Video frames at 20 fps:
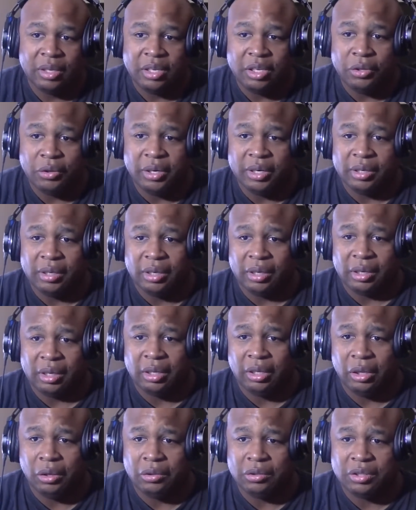You didn't
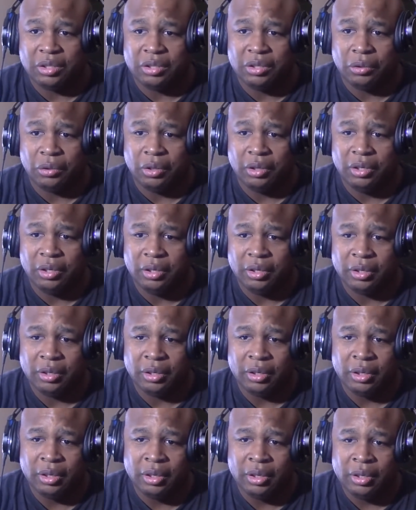close the door?
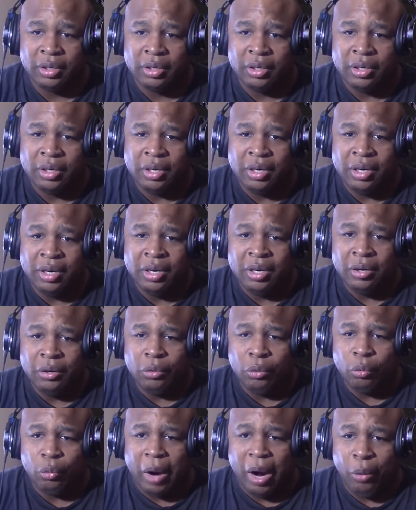
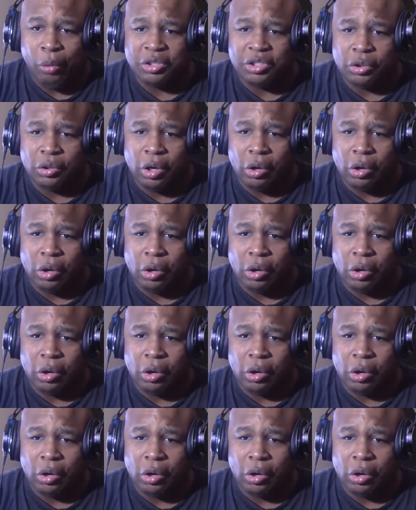Why would you